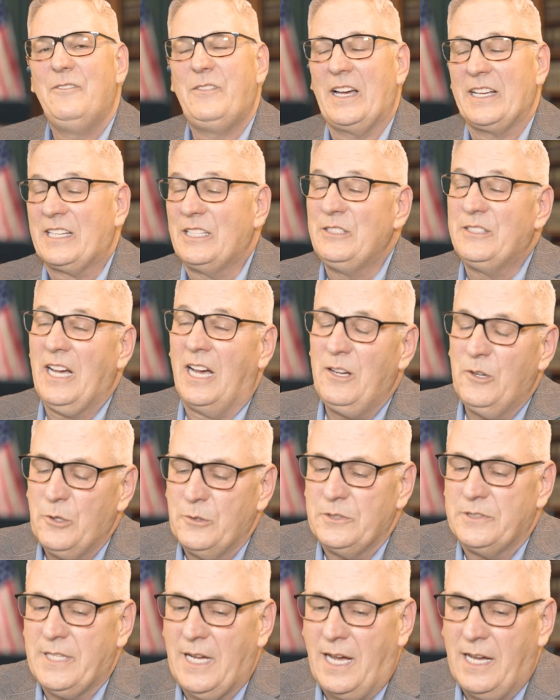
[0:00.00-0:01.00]
I can
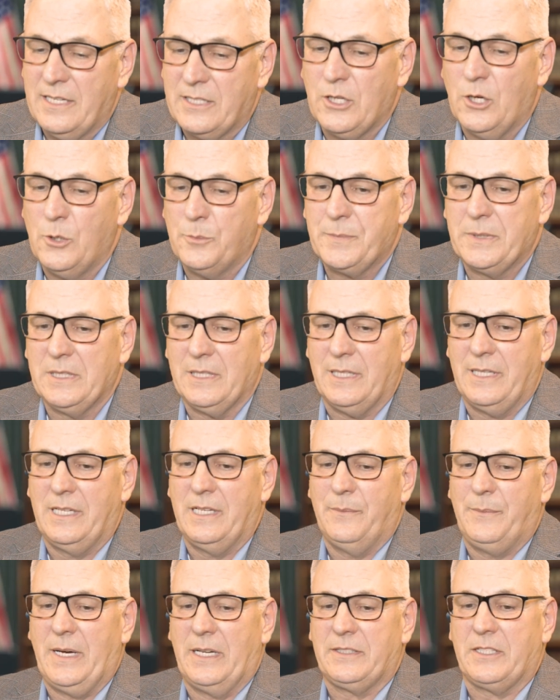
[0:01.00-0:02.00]
talk openly
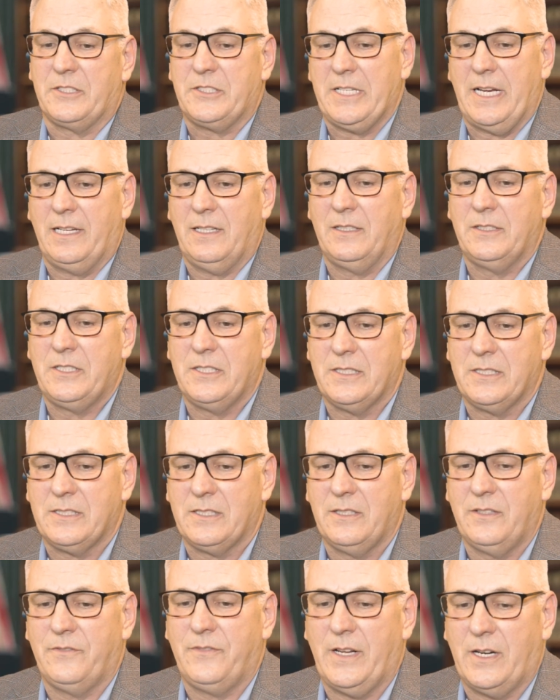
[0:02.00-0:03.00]
about the challenges
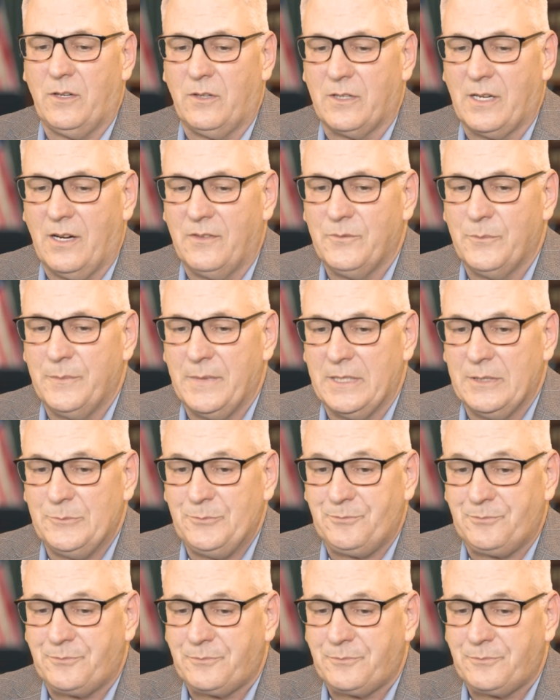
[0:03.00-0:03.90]
in the federal government,